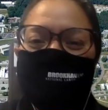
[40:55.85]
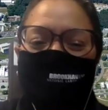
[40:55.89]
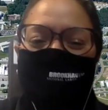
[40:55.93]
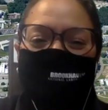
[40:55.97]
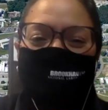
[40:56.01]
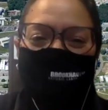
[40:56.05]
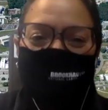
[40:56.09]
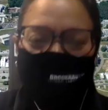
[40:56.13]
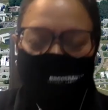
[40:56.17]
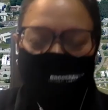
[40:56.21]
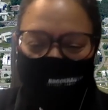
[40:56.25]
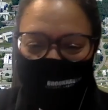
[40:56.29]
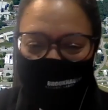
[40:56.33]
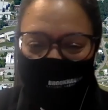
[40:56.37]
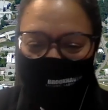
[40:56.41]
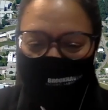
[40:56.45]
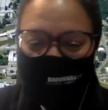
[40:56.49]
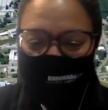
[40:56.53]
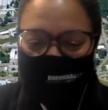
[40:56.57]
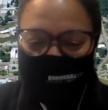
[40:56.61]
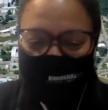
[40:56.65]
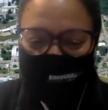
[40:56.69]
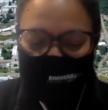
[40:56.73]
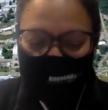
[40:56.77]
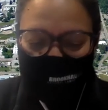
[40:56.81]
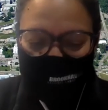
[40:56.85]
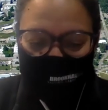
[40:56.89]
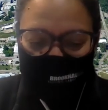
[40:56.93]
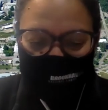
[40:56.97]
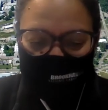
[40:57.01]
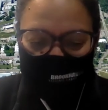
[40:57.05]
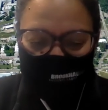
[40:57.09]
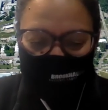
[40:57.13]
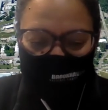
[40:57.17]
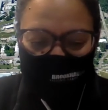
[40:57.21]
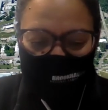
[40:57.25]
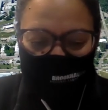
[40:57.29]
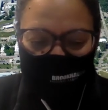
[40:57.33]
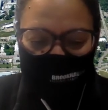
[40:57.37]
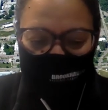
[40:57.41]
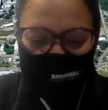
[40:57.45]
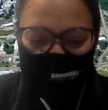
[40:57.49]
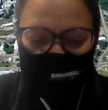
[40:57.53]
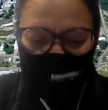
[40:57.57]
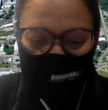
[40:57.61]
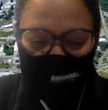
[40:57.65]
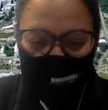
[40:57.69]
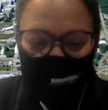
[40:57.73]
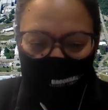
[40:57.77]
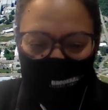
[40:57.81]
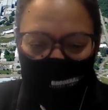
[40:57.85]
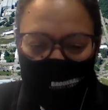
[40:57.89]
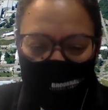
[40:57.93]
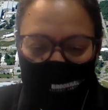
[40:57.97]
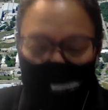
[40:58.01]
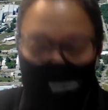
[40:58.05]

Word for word: and that is that is that is oh